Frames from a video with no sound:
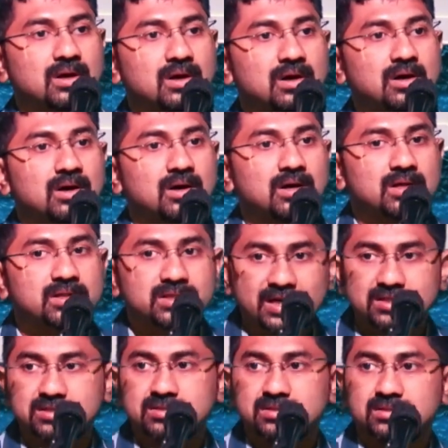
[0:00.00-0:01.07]
uh,
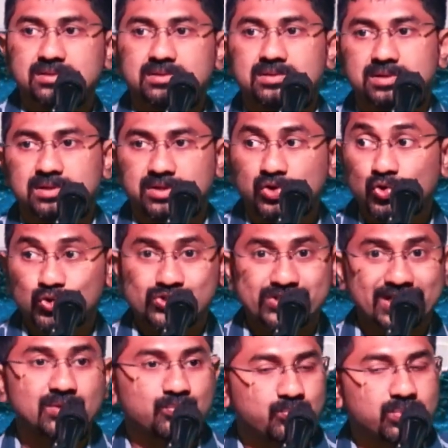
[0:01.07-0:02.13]
that uh, uh you
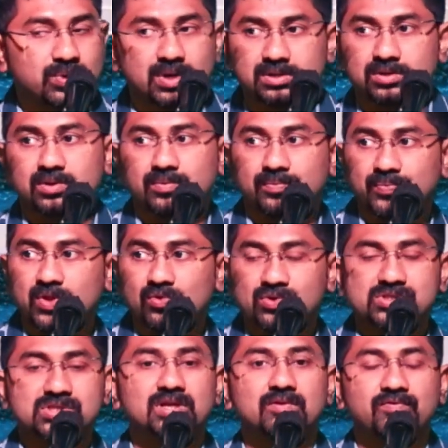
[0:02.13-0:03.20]
set up for
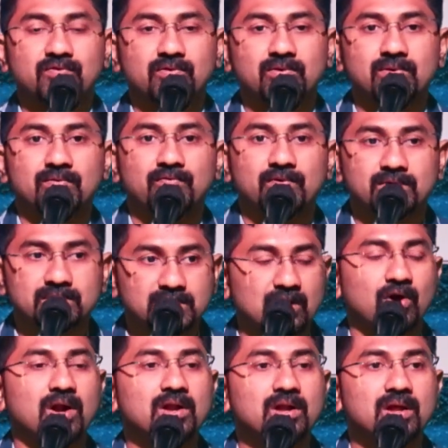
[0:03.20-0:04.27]
yourself uh, for the
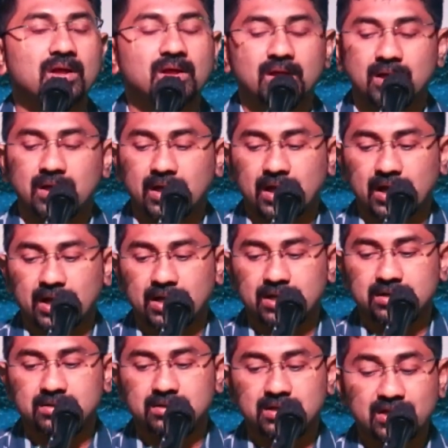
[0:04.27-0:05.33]
Lord
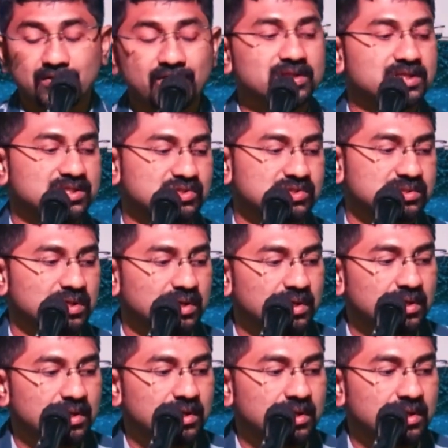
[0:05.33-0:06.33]
and uh, living this